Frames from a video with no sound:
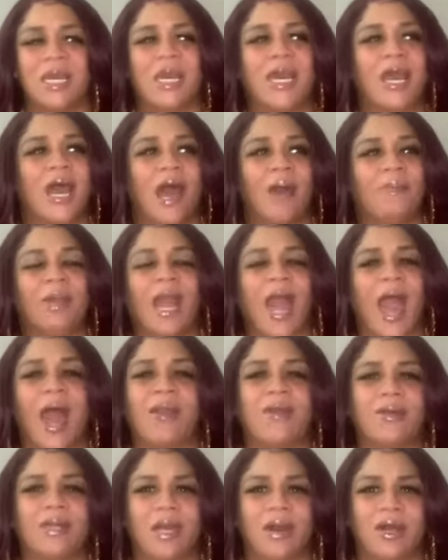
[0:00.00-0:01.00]
I mean, I
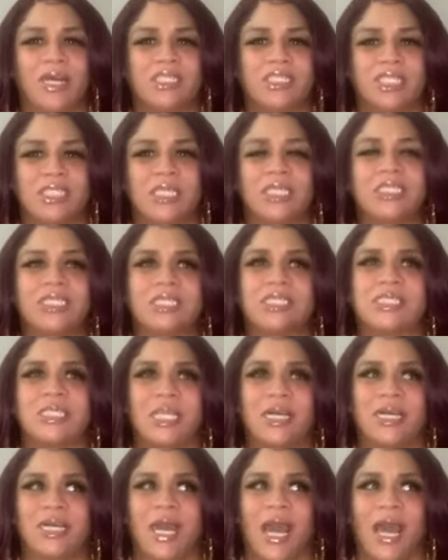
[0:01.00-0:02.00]
don't know. She just
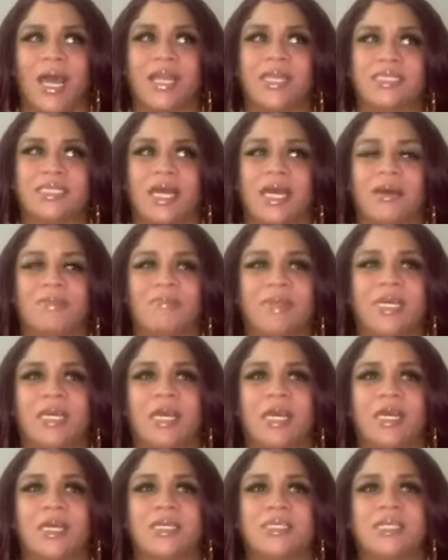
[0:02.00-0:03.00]
looked kind of dumb
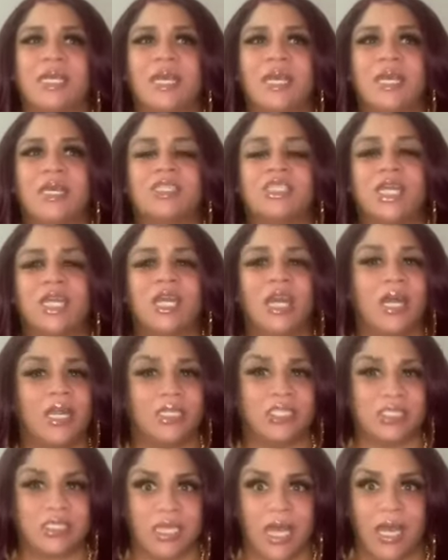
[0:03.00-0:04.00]
because she could
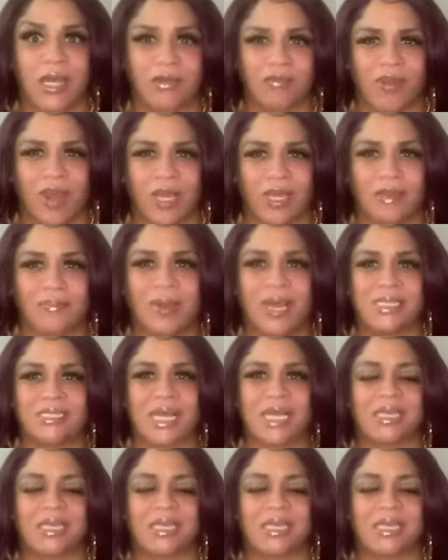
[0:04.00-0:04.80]
have just had a regular mask.